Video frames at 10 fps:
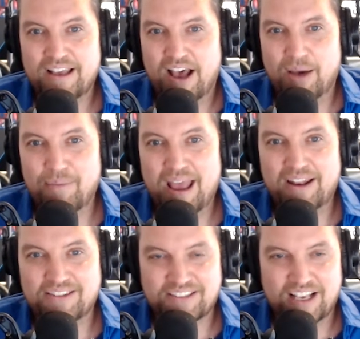Had a
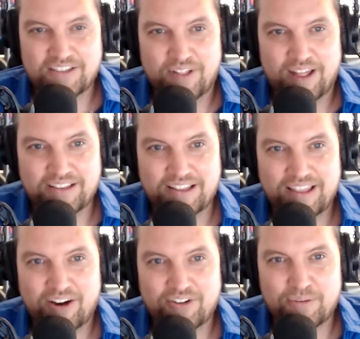successful exit
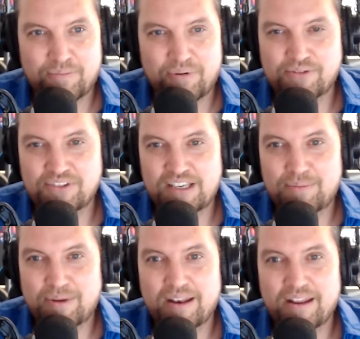there to
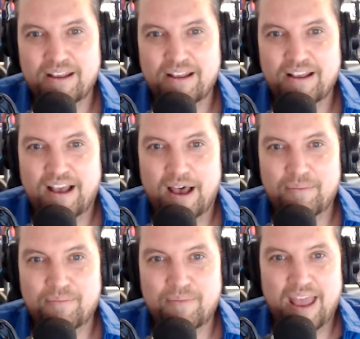ProSieben.
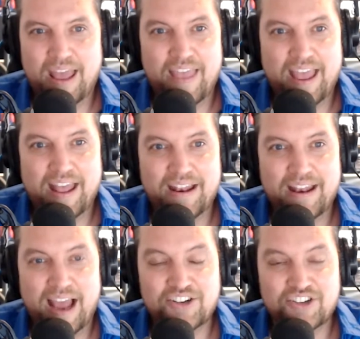And then
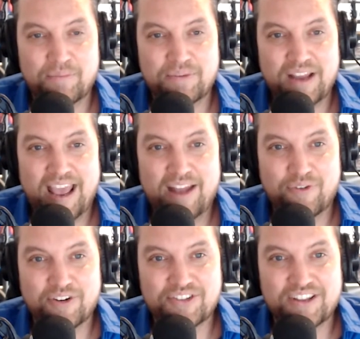I jumped
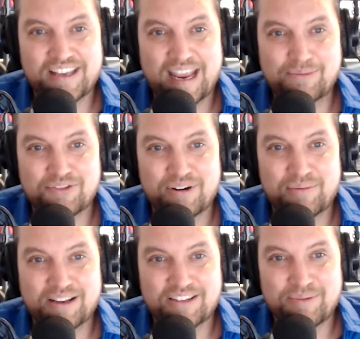headfirst in the game
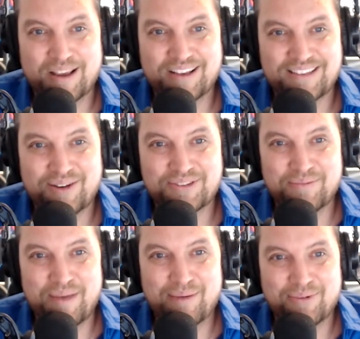streaming space. I was at
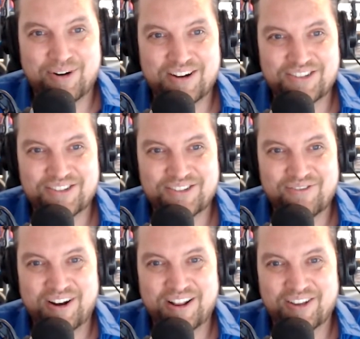Mob Crush
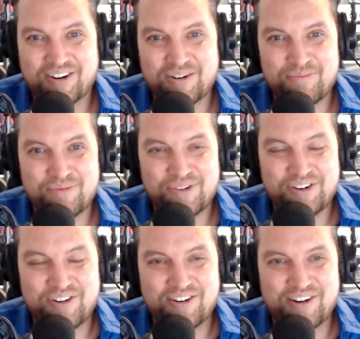running their
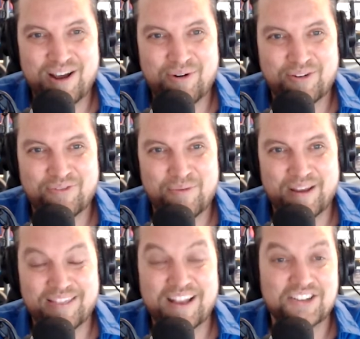creator network for a
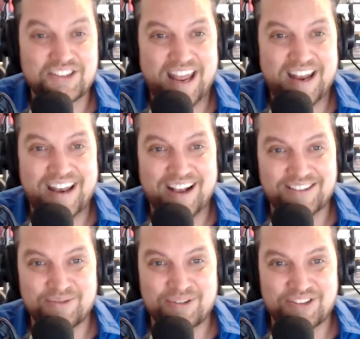bit. They just had an
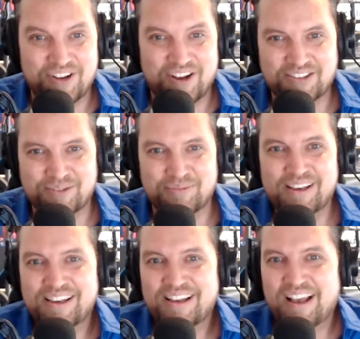exit, which is awesome.
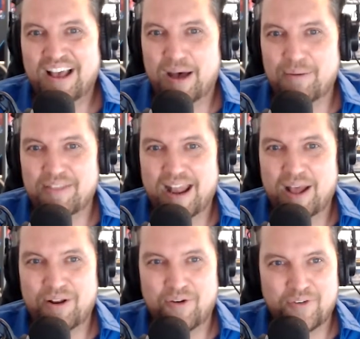And then I
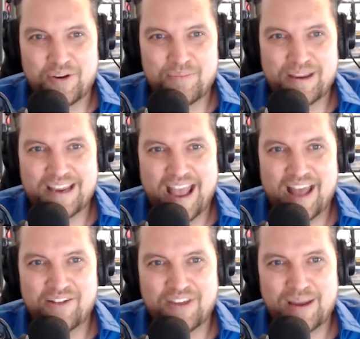went over to be
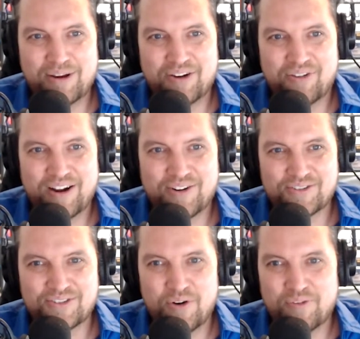head of gaming
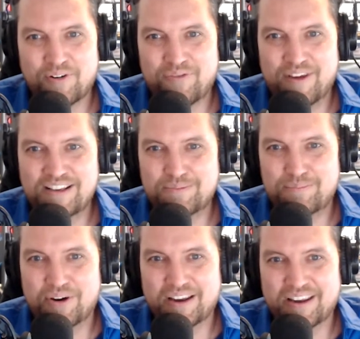creators over at
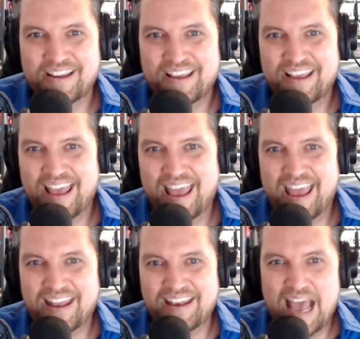Facebook.
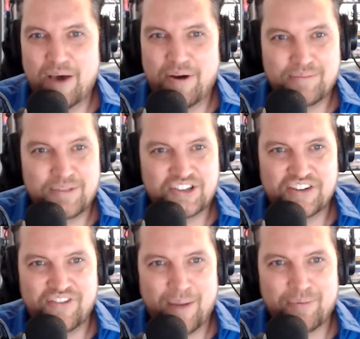And now I'm the
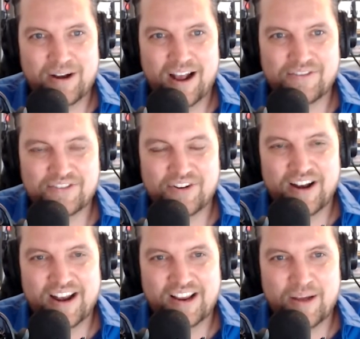chief operating officer
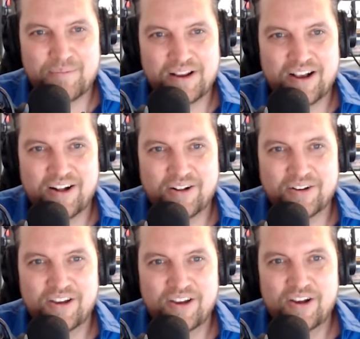at a company
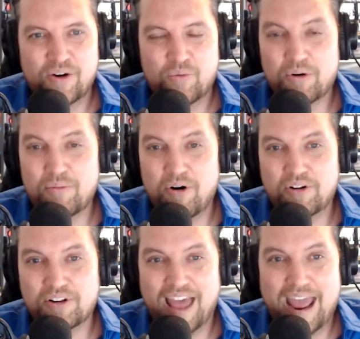called
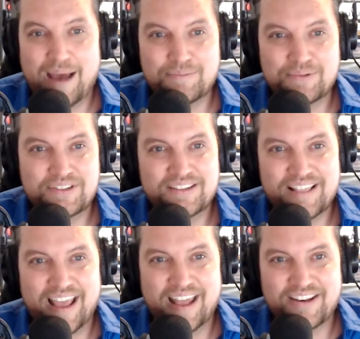Wormhole Labs
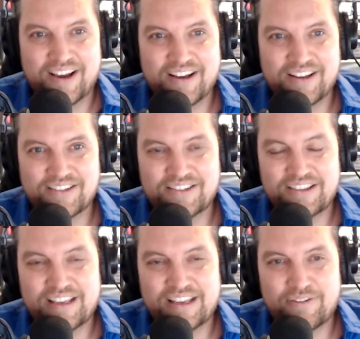that does
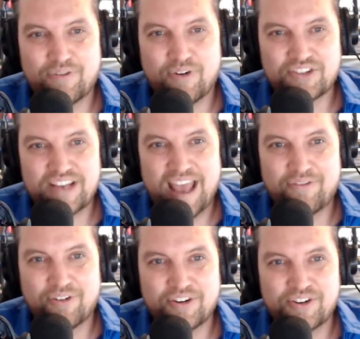the first
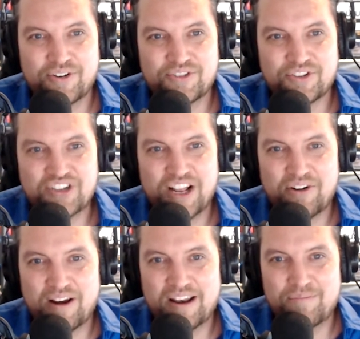ever
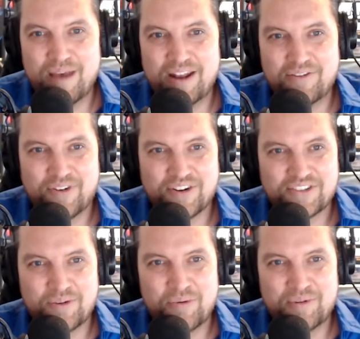user-generated metaverse
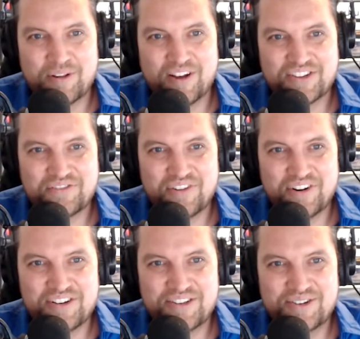that we'll be launching
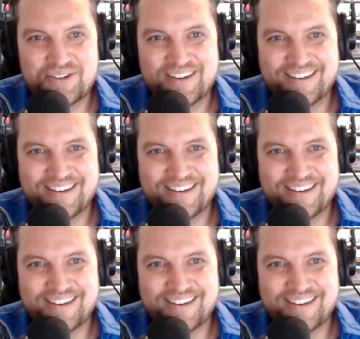very soon.